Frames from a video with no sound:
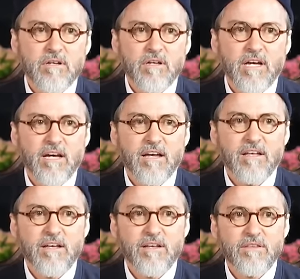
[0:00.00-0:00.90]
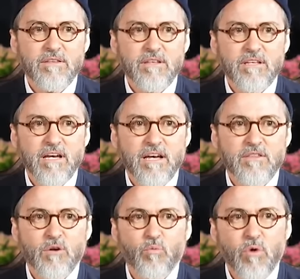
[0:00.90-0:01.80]
the
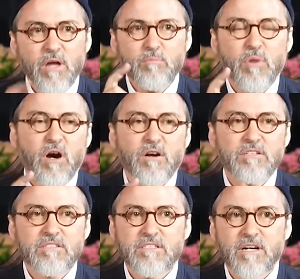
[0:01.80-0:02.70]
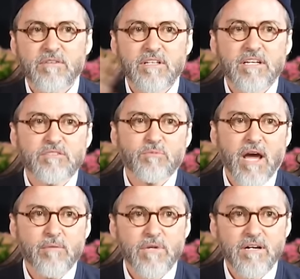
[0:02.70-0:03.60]
one part of Allah's
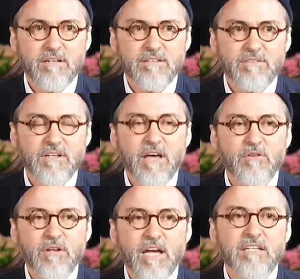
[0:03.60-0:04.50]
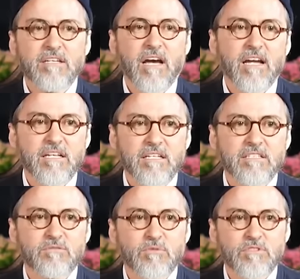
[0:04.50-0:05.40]
rahmah. The other 99
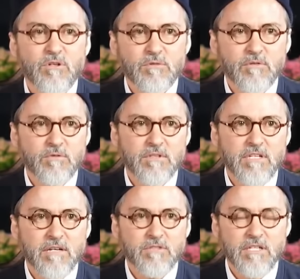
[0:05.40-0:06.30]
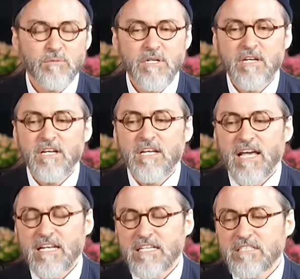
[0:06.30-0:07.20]
He's reserving for the Day of Judgment.
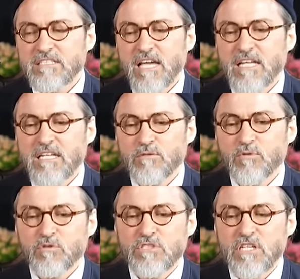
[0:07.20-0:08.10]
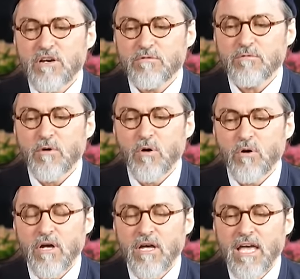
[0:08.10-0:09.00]
And He said, if you see a
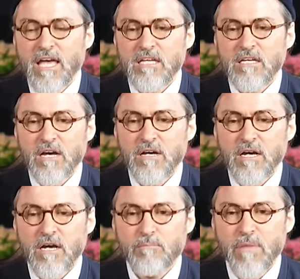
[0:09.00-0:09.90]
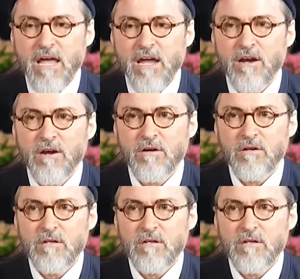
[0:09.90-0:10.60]
foal, a mare,